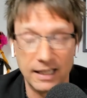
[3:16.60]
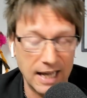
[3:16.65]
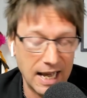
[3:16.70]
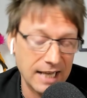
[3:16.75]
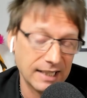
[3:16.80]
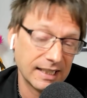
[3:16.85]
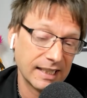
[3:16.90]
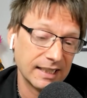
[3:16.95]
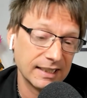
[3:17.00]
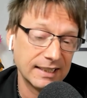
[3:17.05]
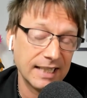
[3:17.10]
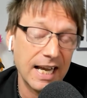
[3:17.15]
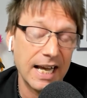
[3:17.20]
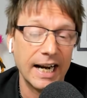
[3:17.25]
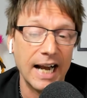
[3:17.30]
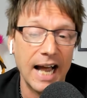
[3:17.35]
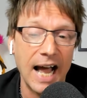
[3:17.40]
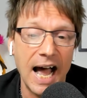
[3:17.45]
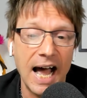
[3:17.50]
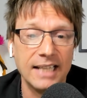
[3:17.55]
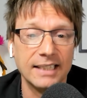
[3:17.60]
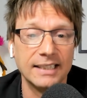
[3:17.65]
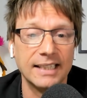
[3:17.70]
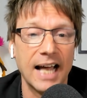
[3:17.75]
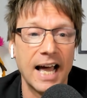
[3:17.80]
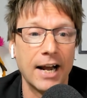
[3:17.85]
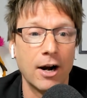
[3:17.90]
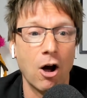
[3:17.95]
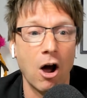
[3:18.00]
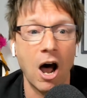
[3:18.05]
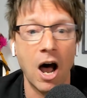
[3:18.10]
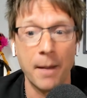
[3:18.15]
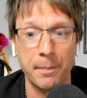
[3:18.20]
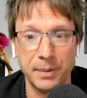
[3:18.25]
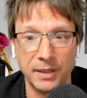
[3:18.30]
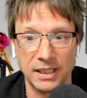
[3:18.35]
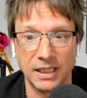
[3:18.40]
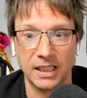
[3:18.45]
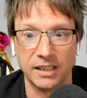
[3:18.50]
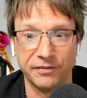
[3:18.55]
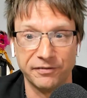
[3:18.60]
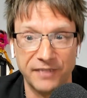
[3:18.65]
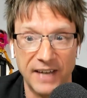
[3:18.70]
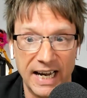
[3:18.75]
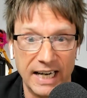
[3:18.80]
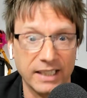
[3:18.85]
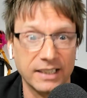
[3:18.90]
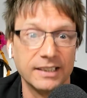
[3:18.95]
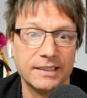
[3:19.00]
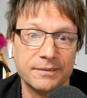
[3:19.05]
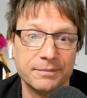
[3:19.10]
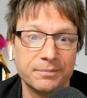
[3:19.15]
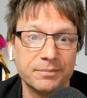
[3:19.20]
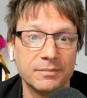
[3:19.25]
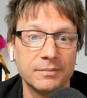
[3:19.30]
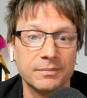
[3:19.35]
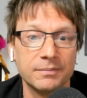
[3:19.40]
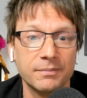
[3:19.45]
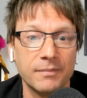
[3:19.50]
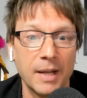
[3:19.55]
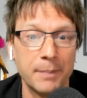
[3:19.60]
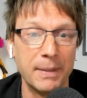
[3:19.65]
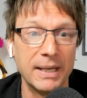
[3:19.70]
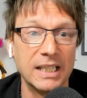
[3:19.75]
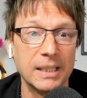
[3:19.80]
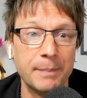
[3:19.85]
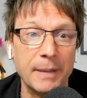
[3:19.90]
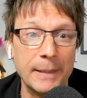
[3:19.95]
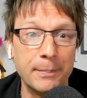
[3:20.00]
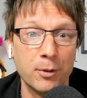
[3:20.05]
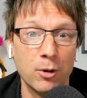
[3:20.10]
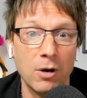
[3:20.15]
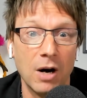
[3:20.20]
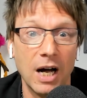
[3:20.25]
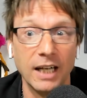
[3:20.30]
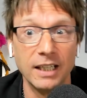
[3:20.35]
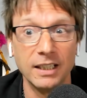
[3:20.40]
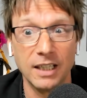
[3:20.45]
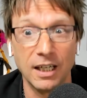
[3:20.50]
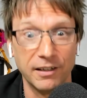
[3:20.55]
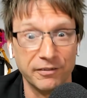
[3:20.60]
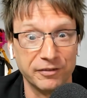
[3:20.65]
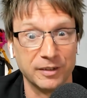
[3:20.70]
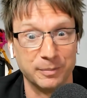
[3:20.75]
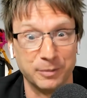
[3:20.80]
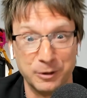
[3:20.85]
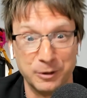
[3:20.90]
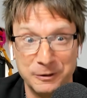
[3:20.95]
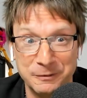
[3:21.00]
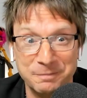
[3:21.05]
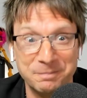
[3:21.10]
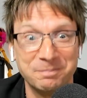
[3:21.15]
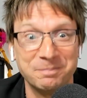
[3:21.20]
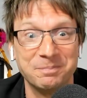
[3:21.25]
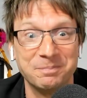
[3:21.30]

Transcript: as I said, it has that opposite effect. It makes people uncomfortable.